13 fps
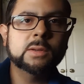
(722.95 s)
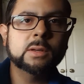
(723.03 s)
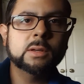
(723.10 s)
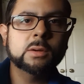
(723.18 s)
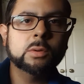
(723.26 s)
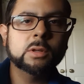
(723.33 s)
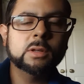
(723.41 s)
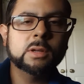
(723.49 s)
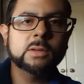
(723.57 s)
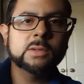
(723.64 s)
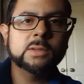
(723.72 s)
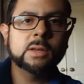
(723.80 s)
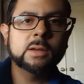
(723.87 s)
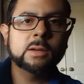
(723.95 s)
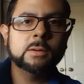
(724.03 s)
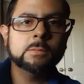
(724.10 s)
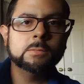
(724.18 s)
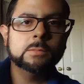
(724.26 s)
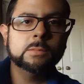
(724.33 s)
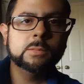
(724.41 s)
It really is
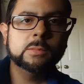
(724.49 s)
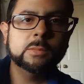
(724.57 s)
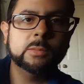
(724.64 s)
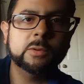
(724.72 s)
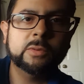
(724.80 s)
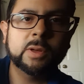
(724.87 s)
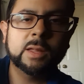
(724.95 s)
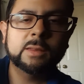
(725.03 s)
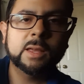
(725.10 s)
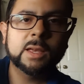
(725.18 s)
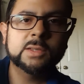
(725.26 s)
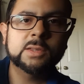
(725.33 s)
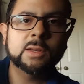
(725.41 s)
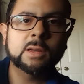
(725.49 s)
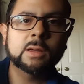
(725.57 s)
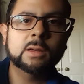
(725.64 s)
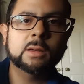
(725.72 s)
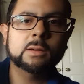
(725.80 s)
fantastic.